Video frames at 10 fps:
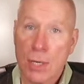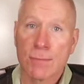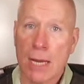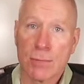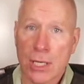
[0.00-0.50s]

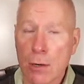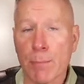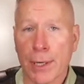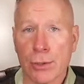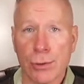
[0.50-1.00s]
Sometimes they
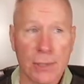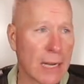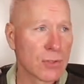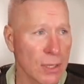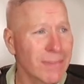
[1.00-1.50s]
don't parachute
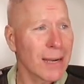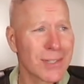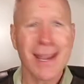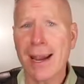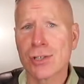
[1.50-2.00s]
down, sometimes
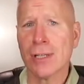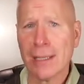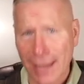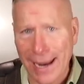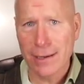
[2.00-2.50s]
they actually
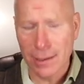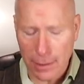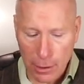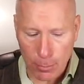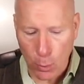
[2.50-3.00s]
land at
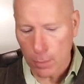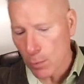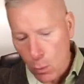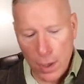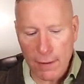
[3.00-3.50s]
an airport.
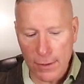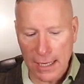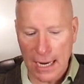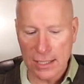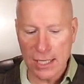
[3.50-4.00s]
But whatever the
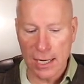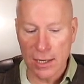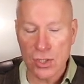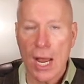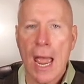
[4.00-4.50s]
case
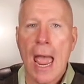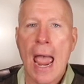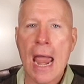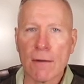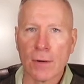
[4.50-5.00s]
is,
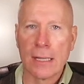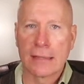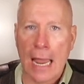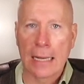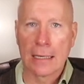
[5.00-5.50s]

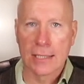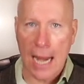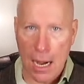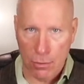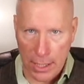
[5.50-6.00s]
everything is
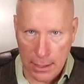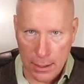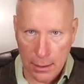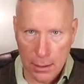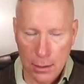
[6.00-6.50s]

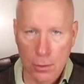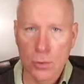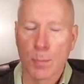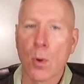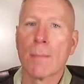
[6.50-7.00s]
carried.
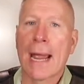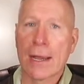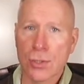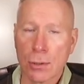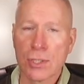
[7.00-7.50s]
Those poor
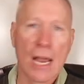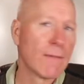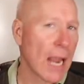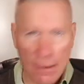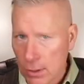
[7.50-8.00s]
bastards
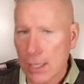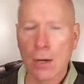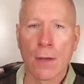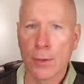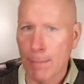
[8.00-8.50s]
have
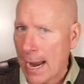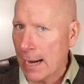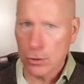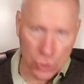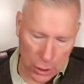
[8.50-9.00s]
everything on their
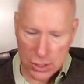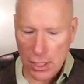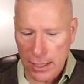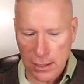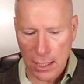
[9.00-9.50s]
back, just
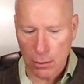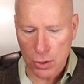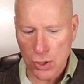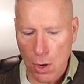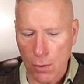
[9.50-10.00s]
like the air
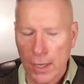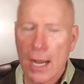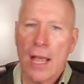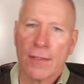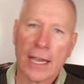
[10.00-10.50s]
assault.
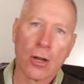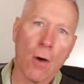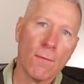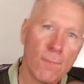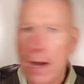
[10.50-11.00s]
They
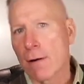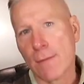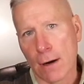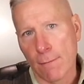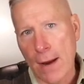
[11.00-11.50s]
go very,
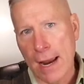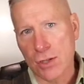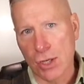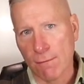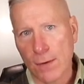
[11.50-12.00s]
very
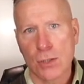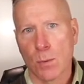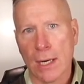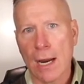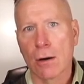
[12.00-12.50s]
fast in
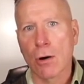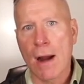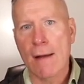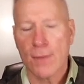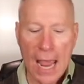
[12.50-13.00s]
fixed-wing
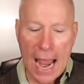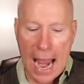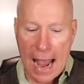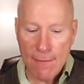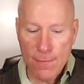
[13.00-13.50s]
aircraft,
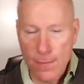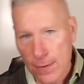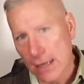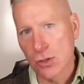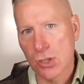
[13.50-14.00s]
and
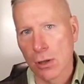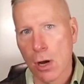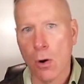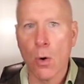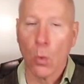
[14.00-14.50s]
then
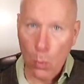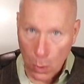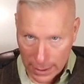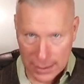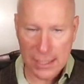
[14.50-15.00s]
slow
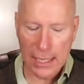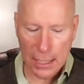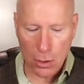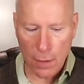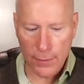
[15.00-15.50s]
once they
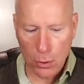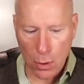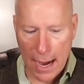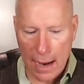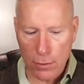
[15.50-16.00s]
get on the
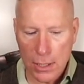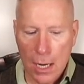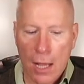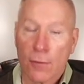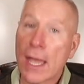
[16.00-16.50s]
ground.
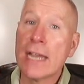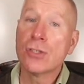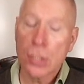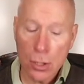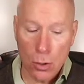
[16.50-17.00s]
They,
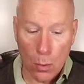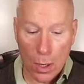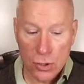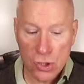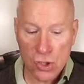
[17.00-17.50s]
too,
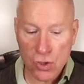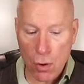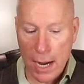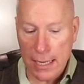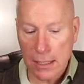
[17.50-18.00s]

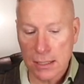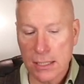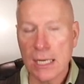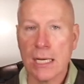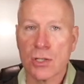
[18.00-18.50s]
strike,
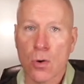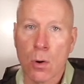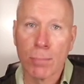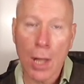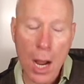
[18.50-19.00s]
seize,
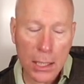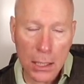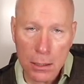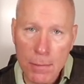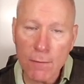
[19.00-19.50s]
or block
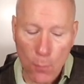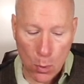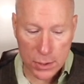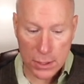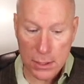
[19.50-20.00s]
enemy
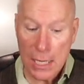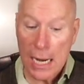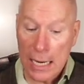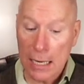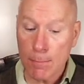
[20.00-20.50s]
forces
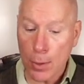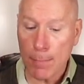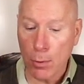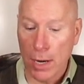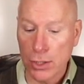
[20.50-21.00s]
in
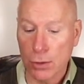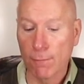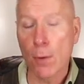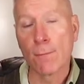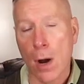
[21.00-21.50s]
preparation
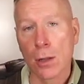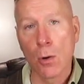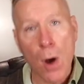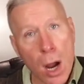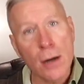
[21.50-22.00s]
for
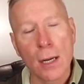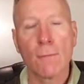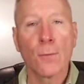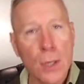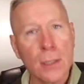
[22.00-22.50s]
follow-on
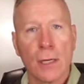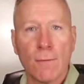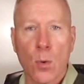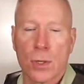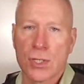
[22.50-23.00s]
friendly
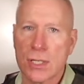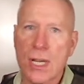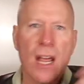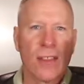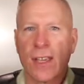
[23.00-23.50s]

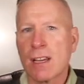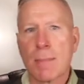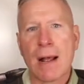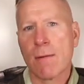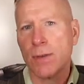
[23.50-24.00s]
forces. Think
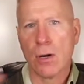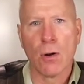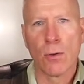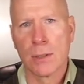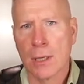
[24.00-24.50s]
about, you
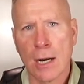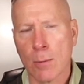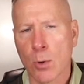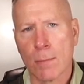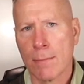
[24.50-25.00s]
know, the
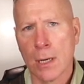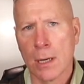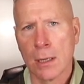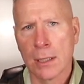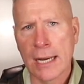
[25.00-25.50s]
airborne
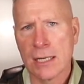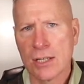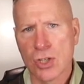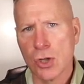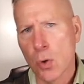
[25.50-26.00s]

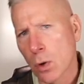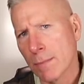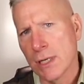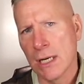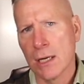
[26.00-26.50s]
landings in
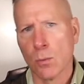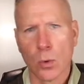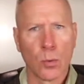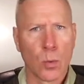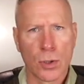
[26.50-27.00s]
Normandy in
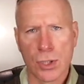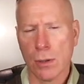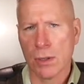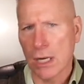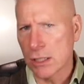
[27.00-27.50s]
World War
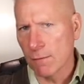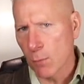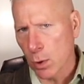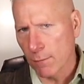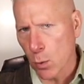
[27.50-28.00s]
II in
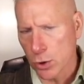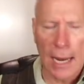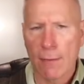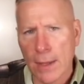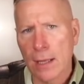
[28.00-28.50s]
1944.
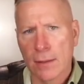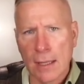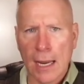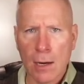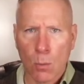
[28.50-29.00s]
And then
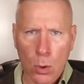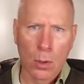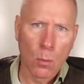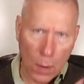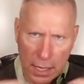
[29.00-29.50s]
they
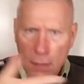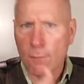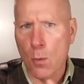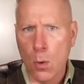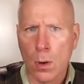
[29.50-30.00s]
were waiting
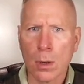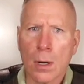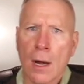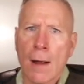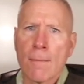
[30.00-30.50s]
for
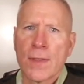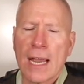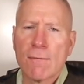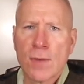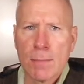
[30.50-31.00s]

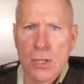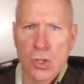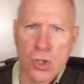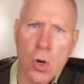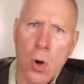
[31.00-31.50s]
the
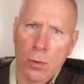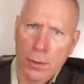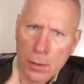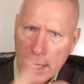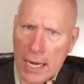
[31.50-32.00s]
amphibious
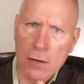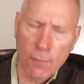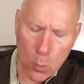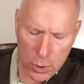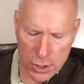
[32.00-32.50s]
assault
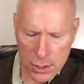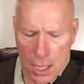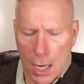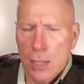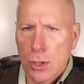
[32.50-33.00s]
land
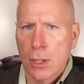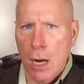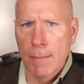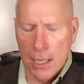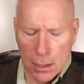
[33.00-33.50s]
forces to
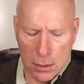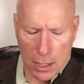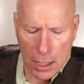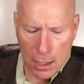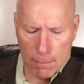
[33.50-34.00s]
come in
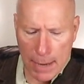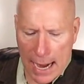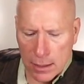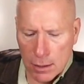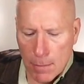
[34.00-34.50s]
and
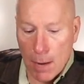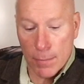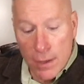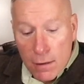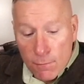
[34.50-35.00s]
back them up.
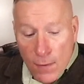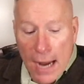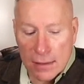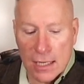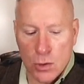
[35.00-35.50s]
And then, in
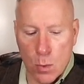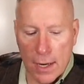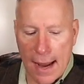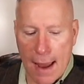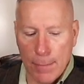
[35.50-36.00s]
fact, that's
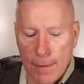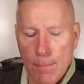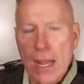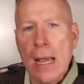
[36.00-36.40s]
what happened.